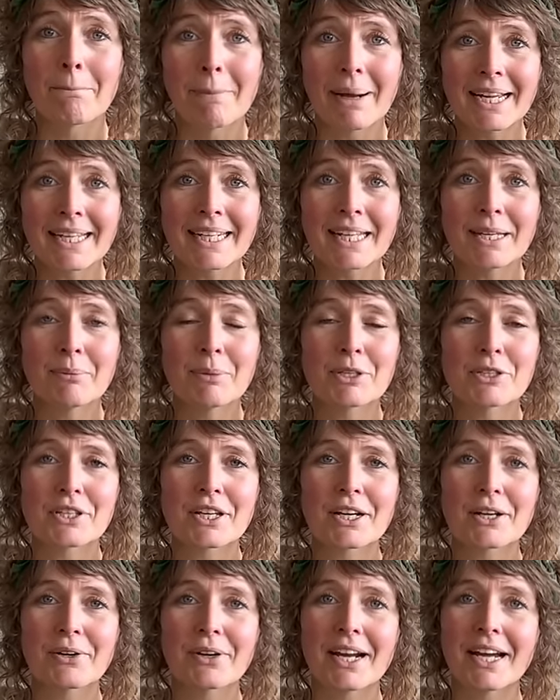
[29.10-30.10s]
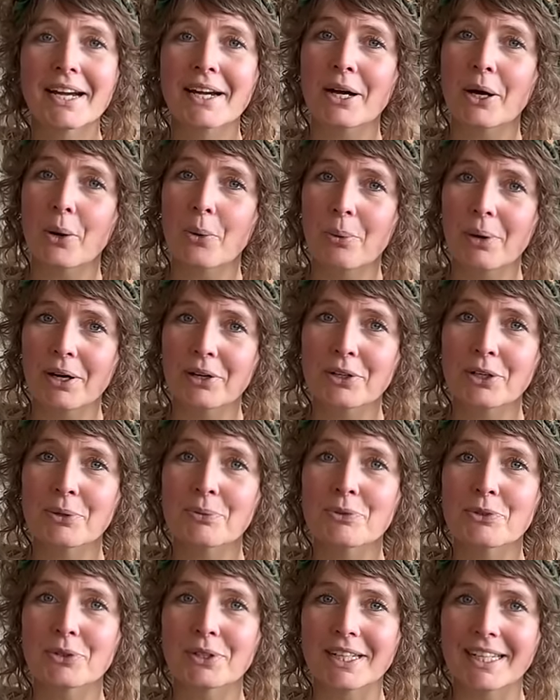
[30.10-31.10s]
My name is Sarah.
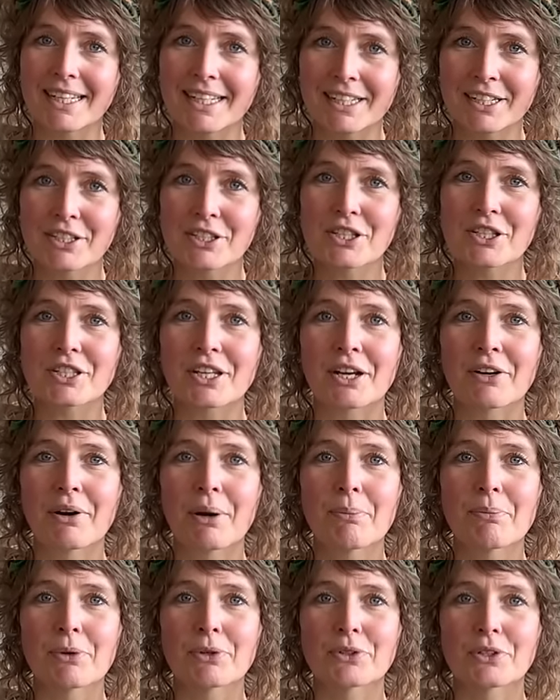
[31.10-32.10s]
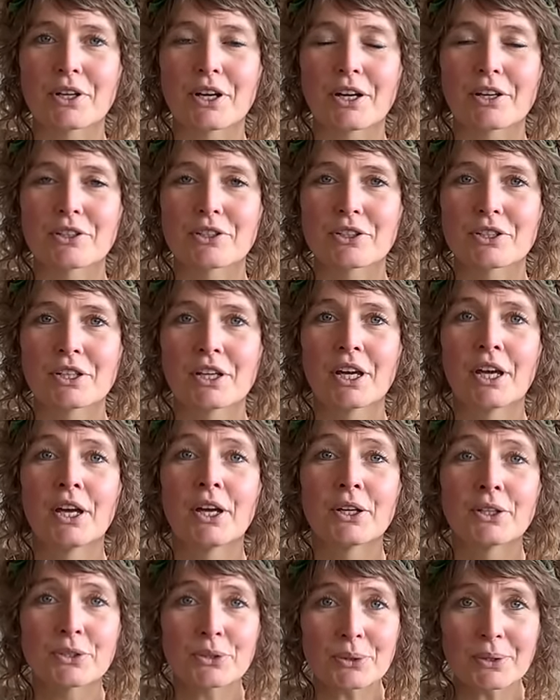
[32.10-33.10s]
Welcome to the It is a Sarah podcast.
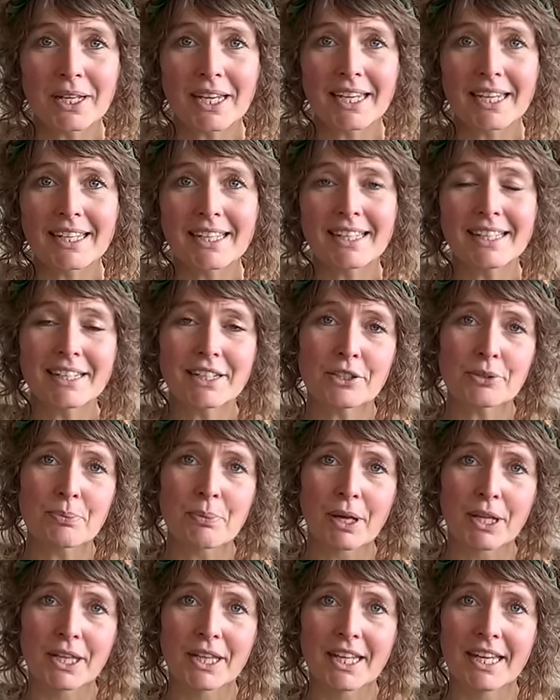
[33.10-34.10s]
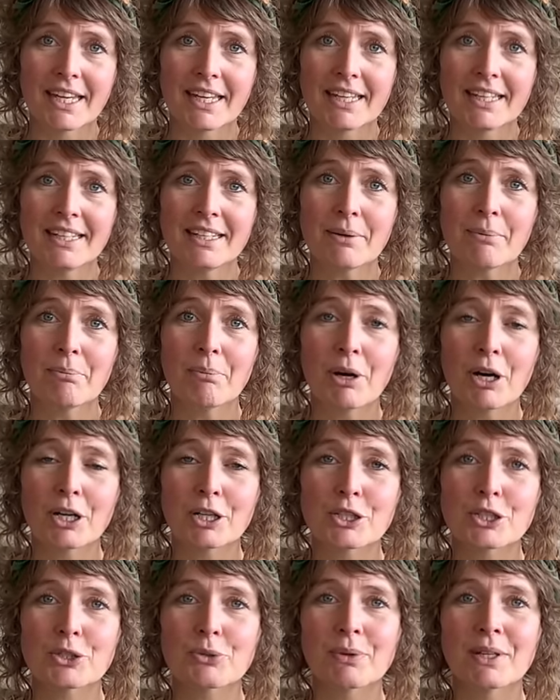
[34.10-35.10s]
Today it is Monday,
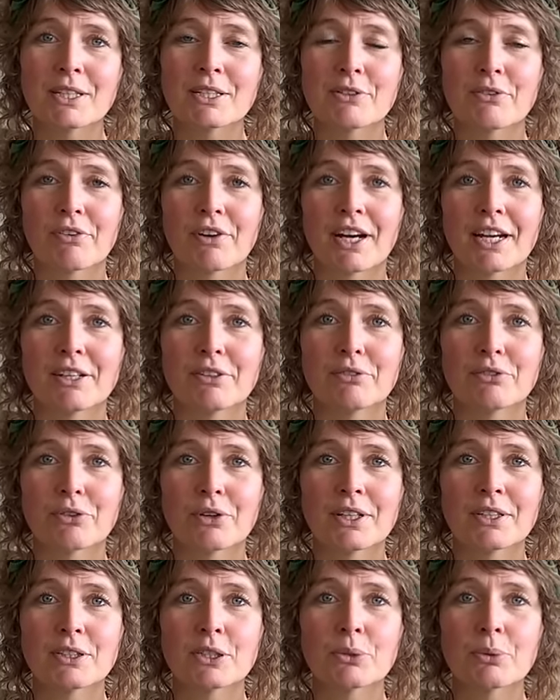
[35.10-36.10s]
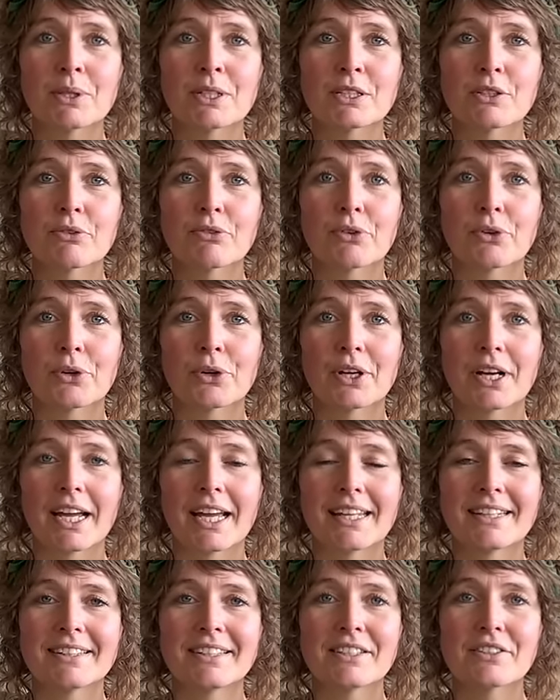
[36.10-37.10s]
March 25, 2024,
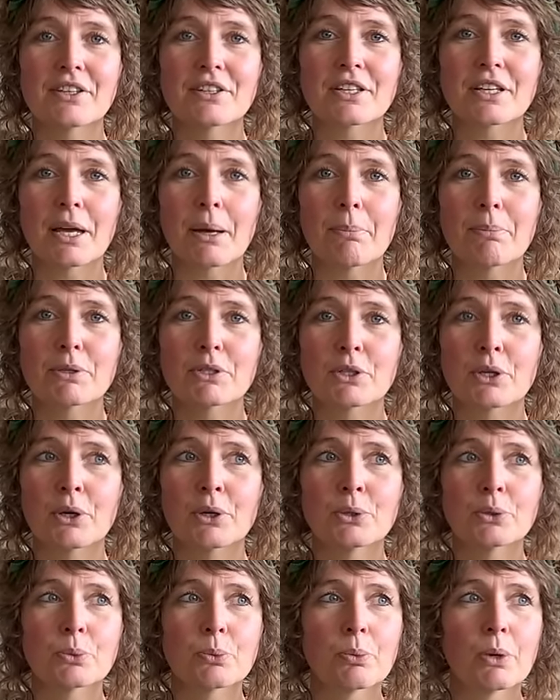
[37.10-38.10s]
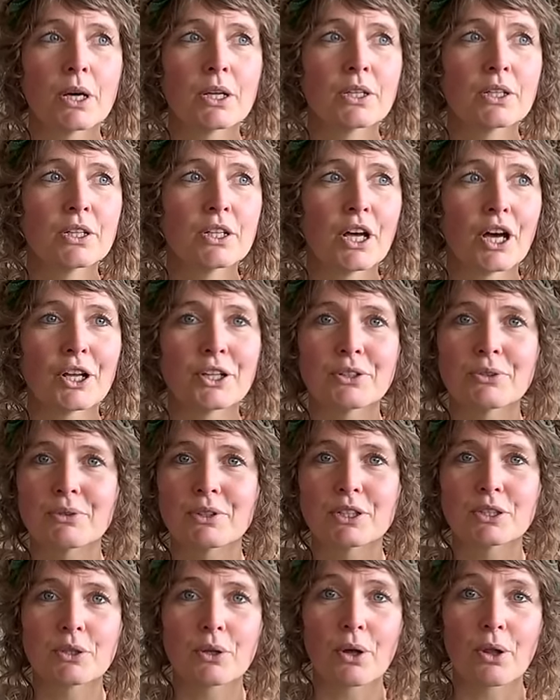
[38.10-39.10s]
and this is episode
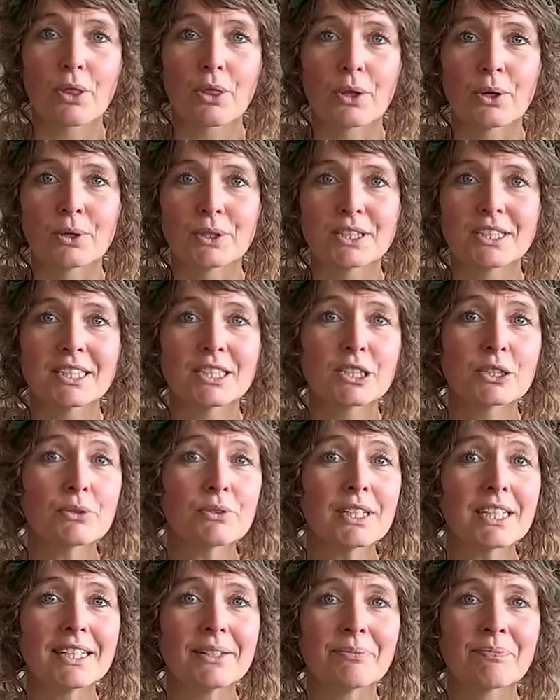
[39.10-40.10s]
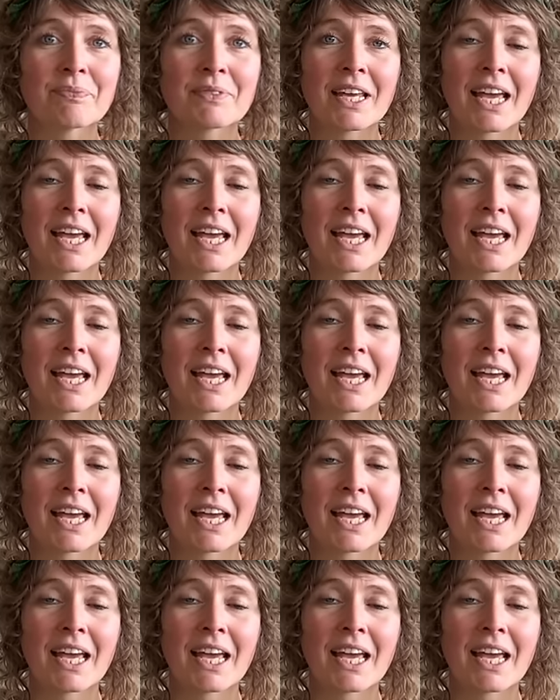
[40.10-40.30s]
133.